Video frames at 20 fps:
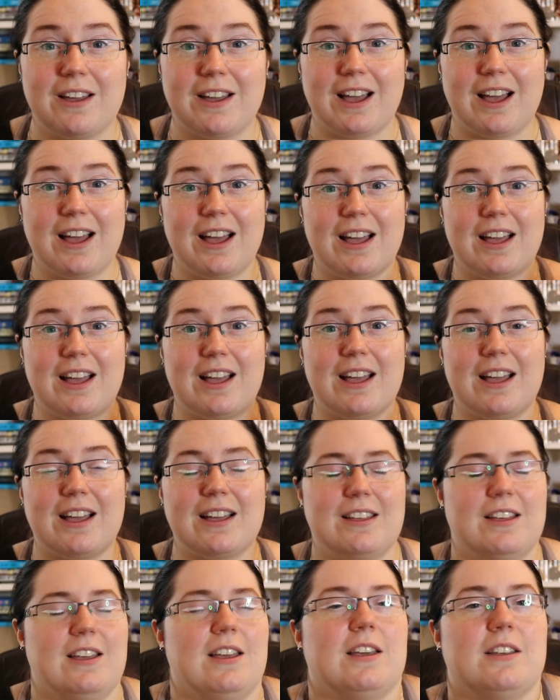Ha!
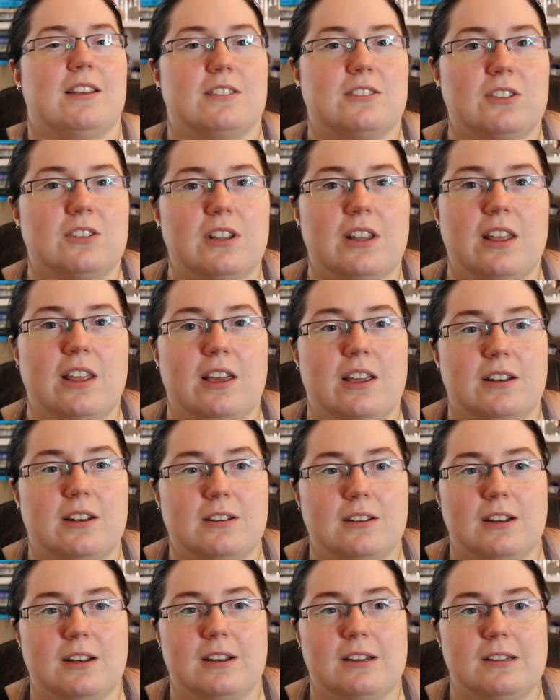So
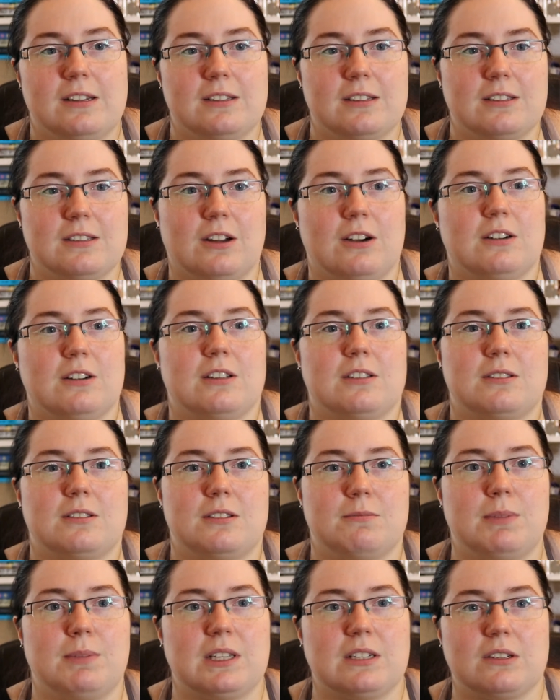then darkness
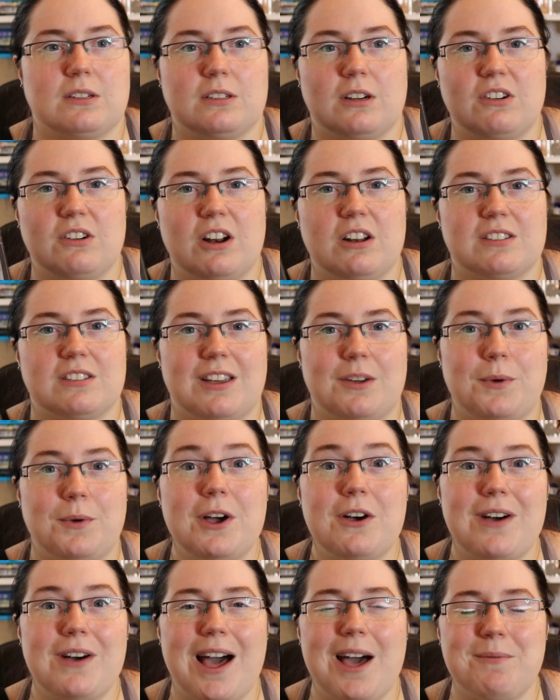basically turned around and was like,
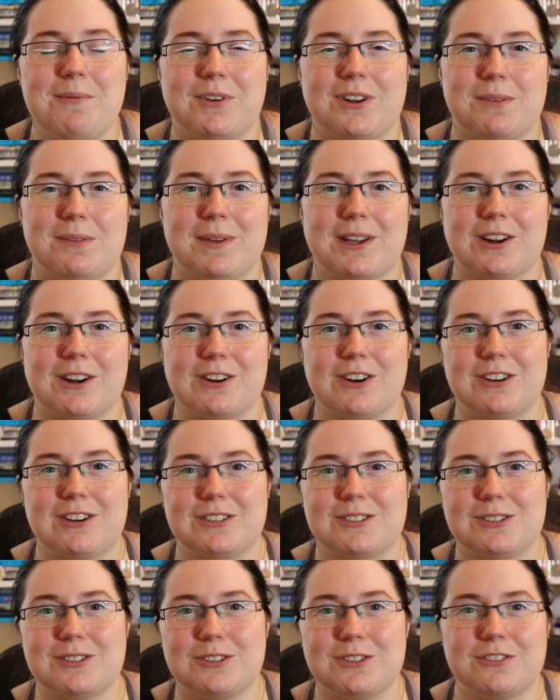well, I'm going to make a curse
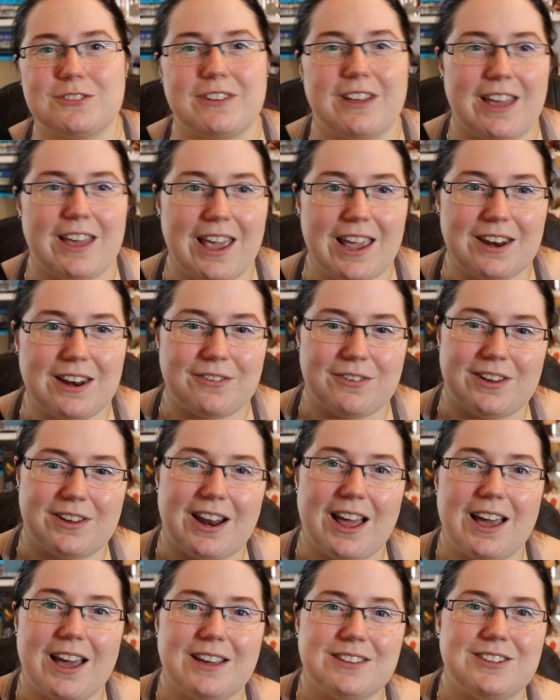so that anything
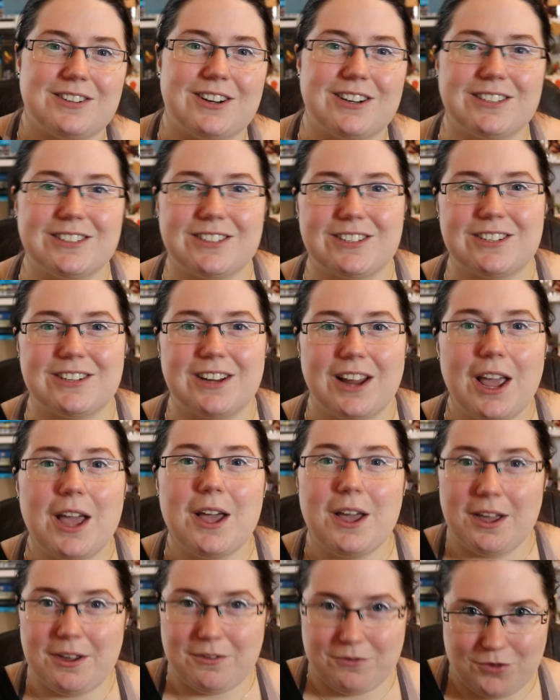I touch
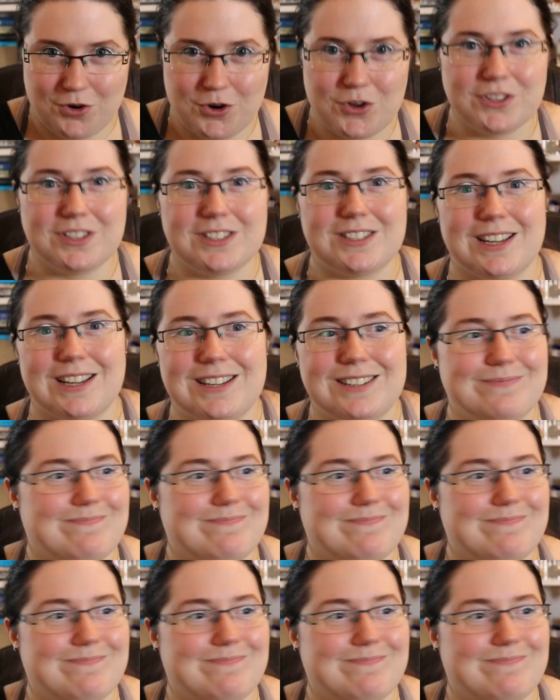ruins it.